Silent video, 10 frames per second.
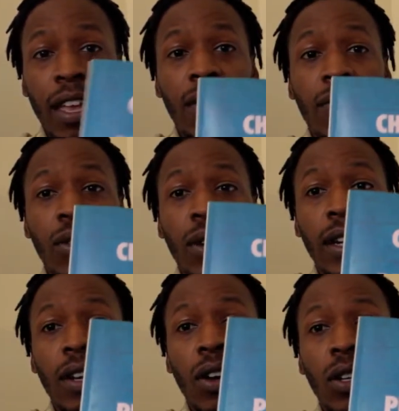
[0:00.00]
ever
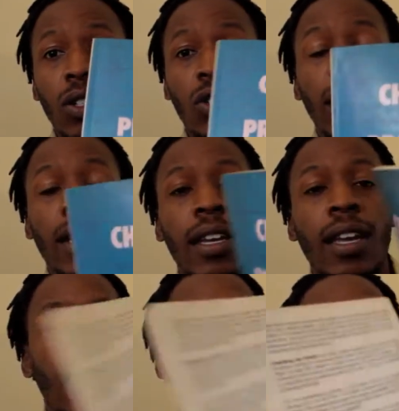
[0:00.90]
read on trading,
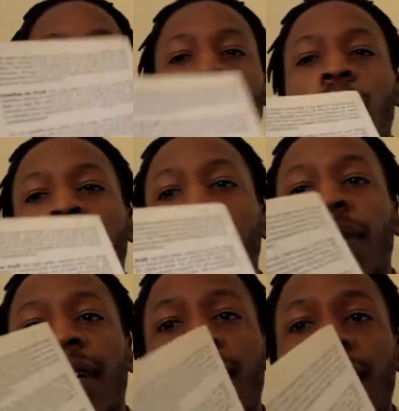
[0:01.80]
and it's written
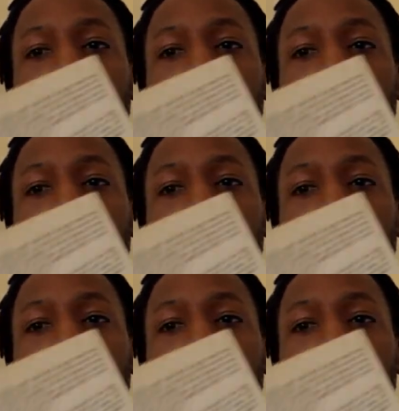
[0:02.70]
by